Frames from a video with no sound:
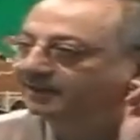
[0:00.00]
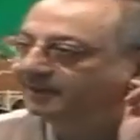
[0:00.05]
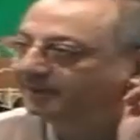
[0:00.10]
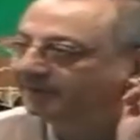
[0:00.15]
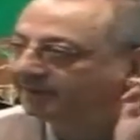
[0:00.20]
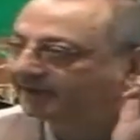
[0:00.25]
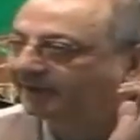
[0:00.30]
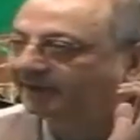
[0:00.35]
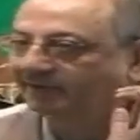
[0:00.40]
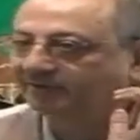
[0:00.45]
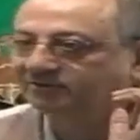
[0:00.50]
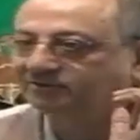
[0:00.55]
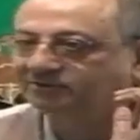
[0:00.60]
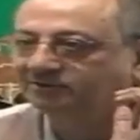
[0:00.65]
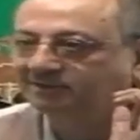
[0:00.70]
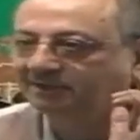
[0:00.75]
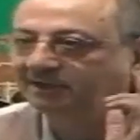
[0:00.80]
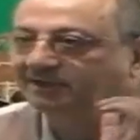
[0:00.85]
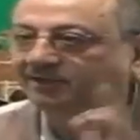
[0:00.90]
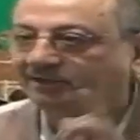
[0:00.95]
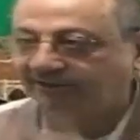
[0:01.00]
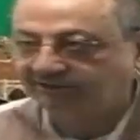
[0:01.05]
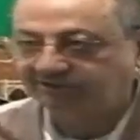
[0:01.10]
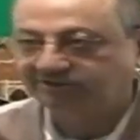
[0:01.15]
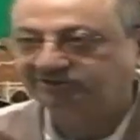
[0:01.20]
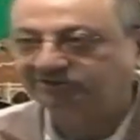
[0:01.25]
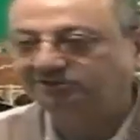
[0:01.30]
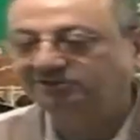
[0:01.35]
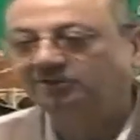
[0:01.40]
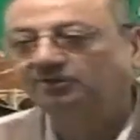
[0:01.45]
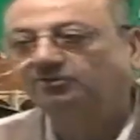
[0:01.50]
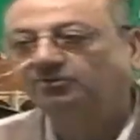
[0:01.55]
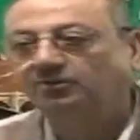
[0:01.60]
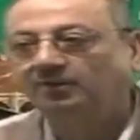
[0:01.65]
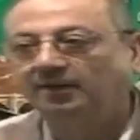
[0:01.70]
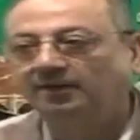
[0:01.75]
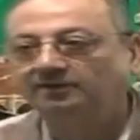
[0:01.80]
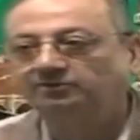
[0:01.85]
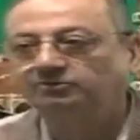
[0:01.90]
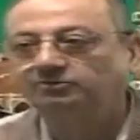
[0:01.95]
hears. It is in the
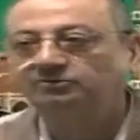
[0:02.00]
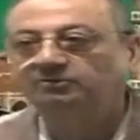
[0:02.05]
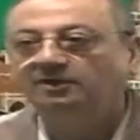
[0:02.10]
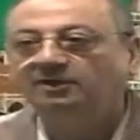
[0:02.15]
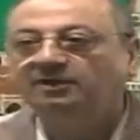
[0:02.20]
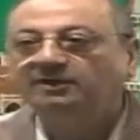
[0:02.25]
Quran. So